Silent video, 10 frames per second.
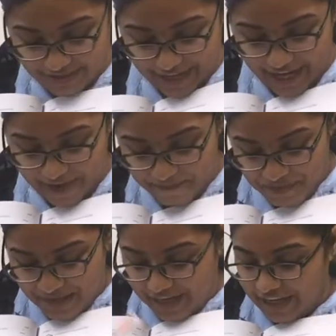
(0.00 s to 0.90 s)
Okay?
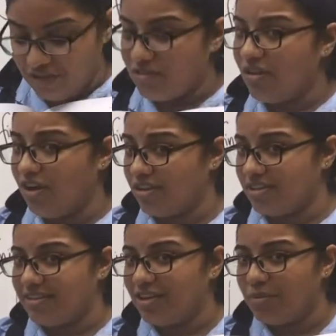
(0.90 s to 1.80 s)
It's
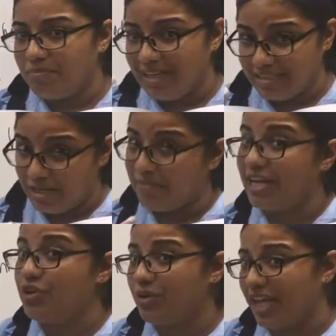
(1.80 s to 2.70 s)
not compulsory,
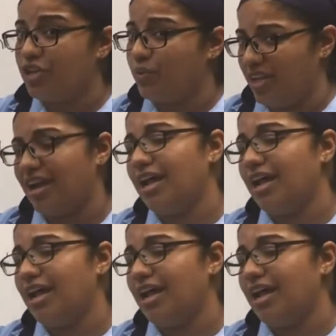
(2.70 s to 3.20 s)
but you can do it.